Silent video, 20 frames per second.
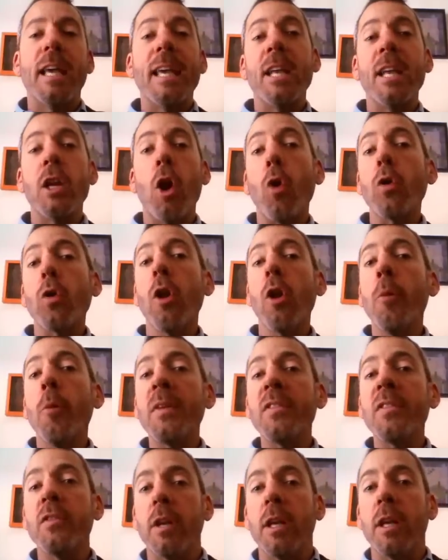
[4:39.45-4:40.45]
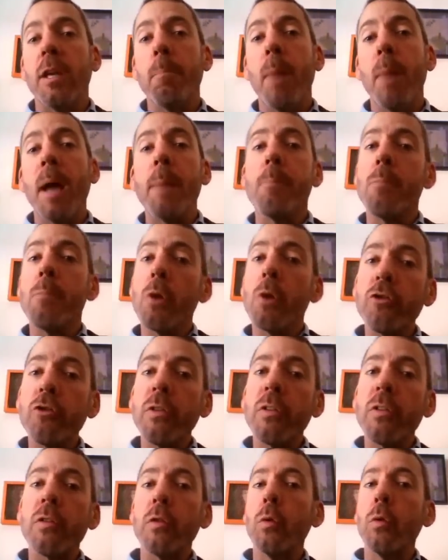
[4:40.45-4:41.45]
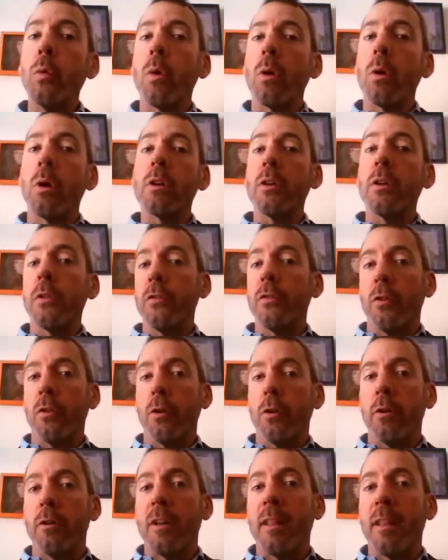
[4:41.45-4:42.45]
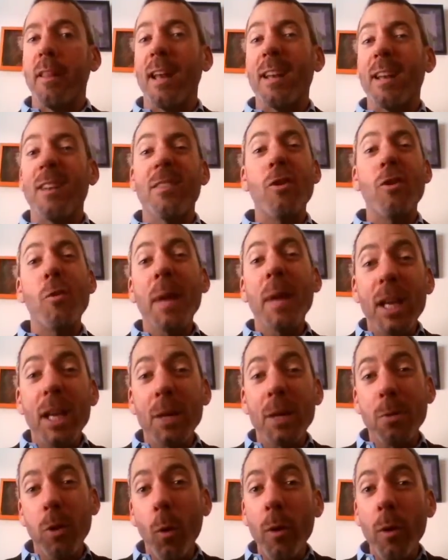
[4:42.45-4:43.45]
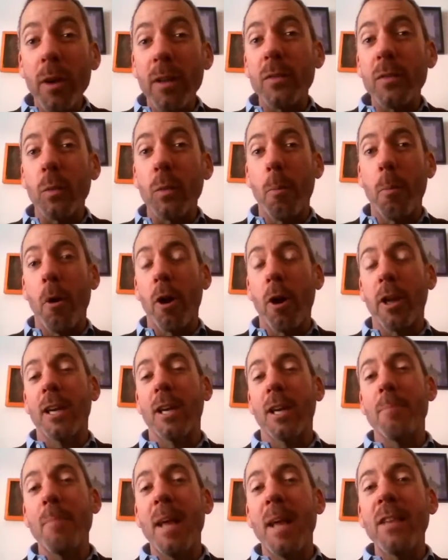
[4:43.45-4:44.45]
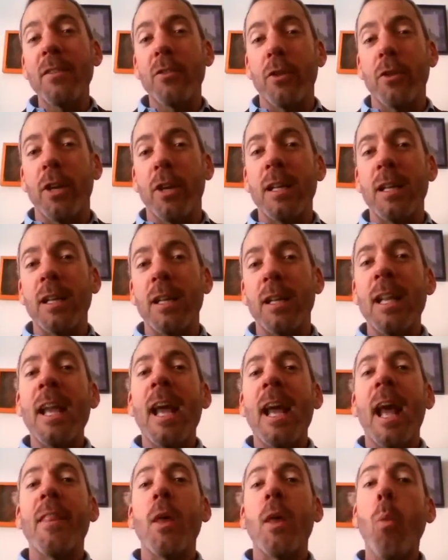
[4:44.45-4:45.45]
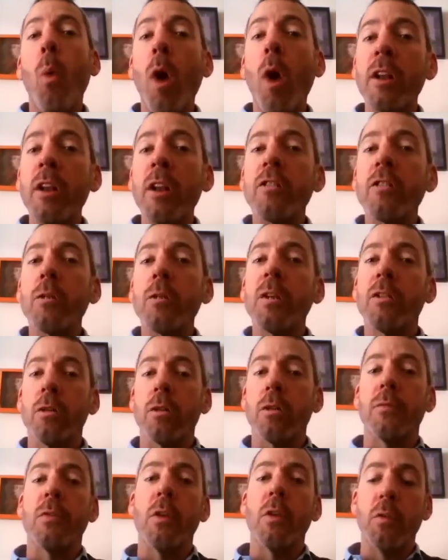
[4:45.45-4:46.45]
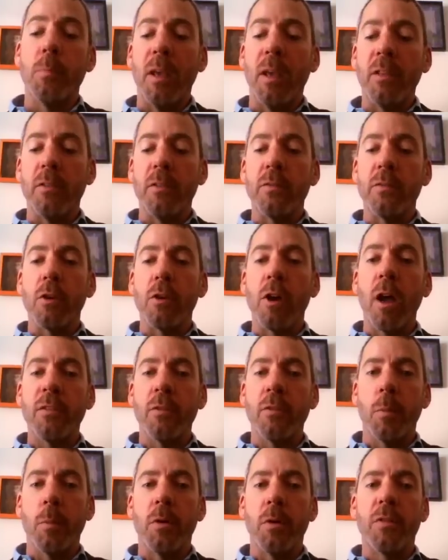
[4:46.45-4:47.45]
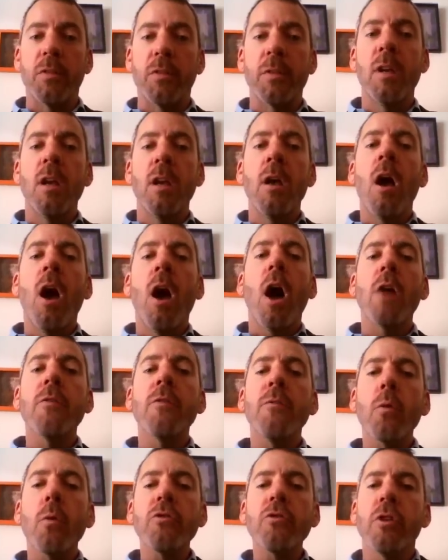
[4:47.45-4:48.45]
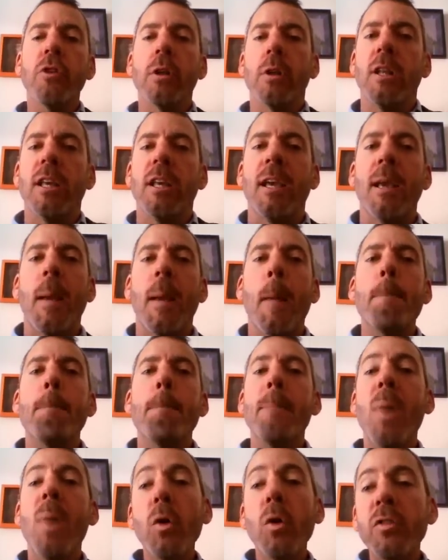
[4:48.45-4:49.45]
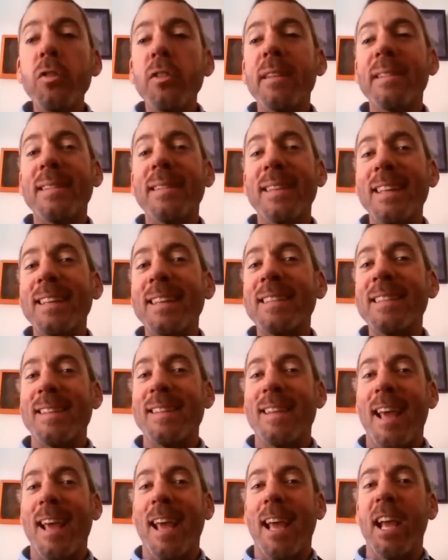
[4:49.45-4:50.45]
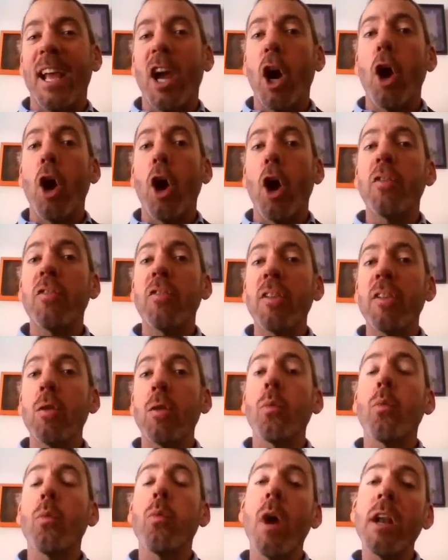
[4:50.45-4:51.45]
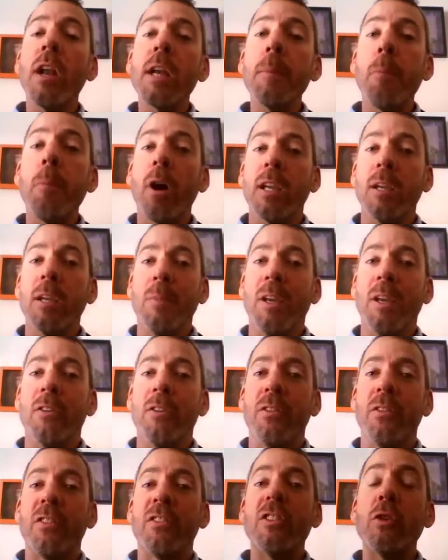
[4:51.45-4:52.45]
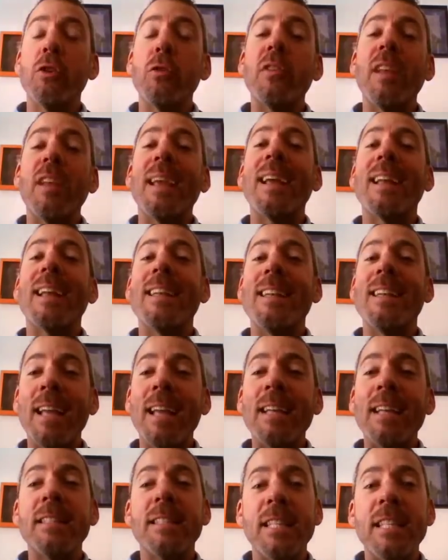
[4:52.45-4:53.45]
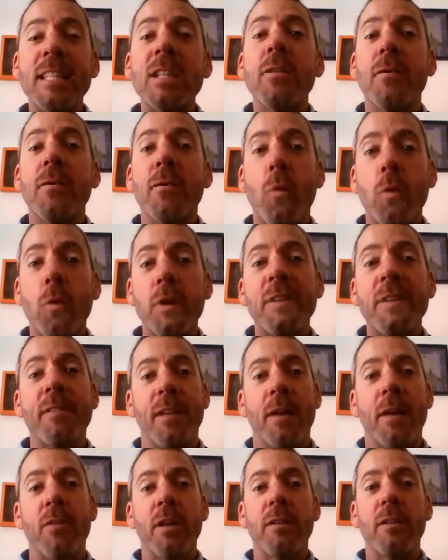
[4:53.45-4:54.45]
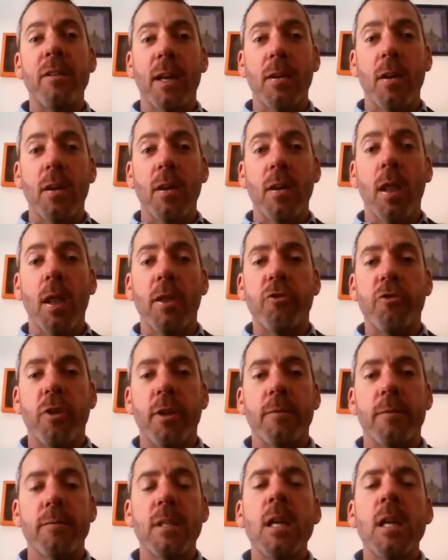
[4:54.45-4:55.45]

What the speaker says: in Oklahoma City by merchants who were concerned that too many employees were parking on Main Street, and they wanted to reserve those spaces for customers. Unfortunately, most cities today are still running parking meters using 1947 technology.